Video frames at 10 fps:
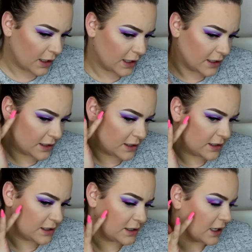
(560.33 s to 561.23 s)
It
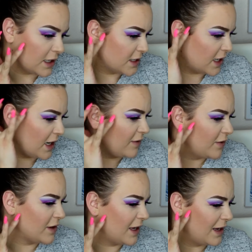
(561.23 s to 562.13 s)
does kind of
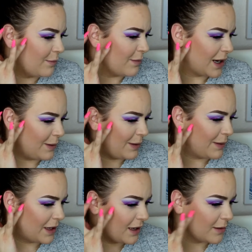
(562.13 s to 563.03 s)
look like it might be
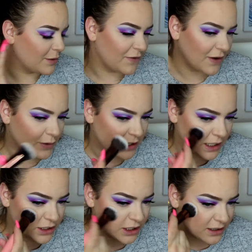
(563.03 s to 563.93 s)
picking up the
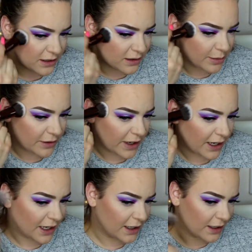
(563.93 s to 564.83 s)
foundation a little bit
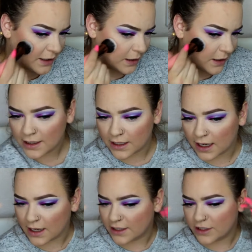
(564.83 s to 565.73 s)
right here.
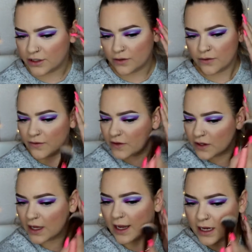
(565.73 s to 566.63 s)
Yeah, I do
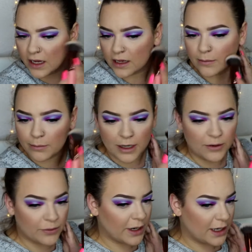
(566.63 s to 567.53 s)
feel like my
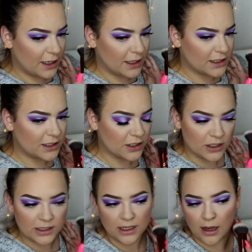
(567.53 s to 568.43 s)
redness
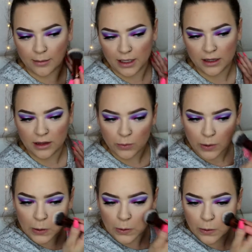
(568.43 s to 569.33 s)
starts coming
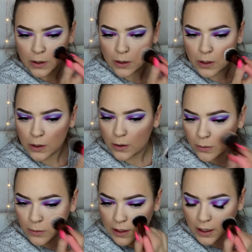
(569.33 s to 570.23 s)
through
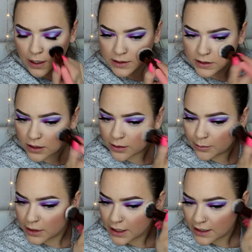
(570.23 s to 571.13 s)
when I start
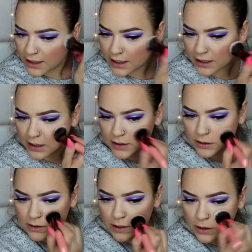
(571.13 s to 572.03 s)
blending
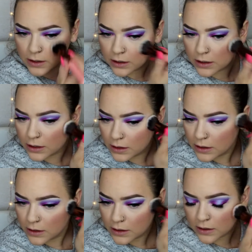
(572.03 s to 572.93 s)
this.
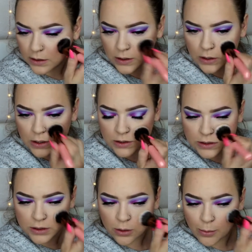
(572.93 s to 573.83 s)

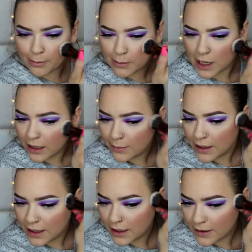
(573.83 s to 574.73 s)
So
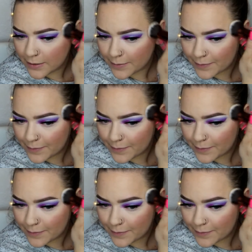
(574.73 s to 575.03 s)
maybe,